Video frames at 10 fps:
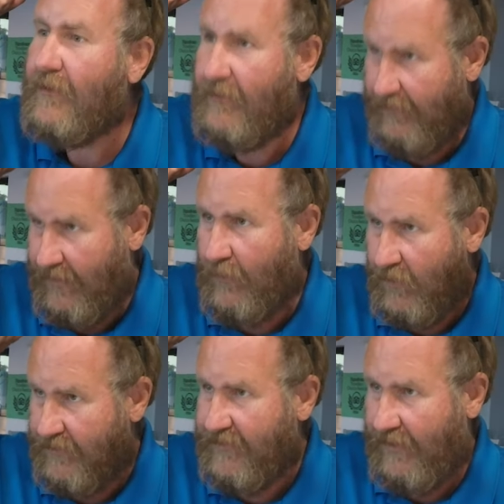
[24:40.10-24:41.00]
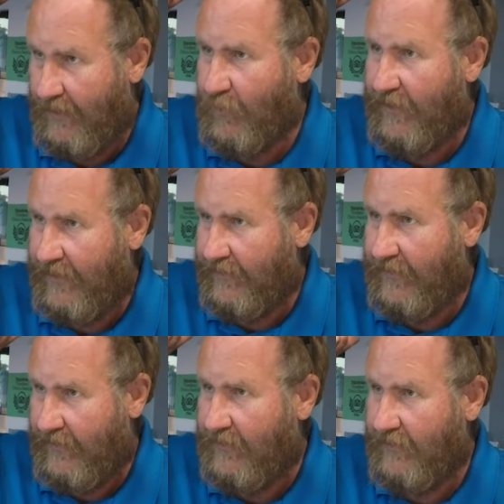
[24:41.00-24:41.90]
RK? Yeah, where's the cowboy hat? Thing?
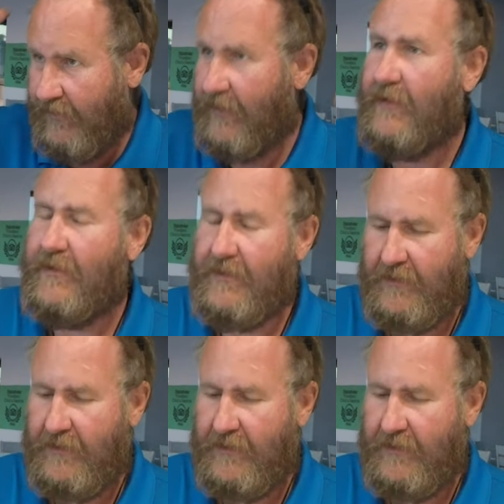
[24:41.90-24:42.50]
Yes, uh-huh. yes.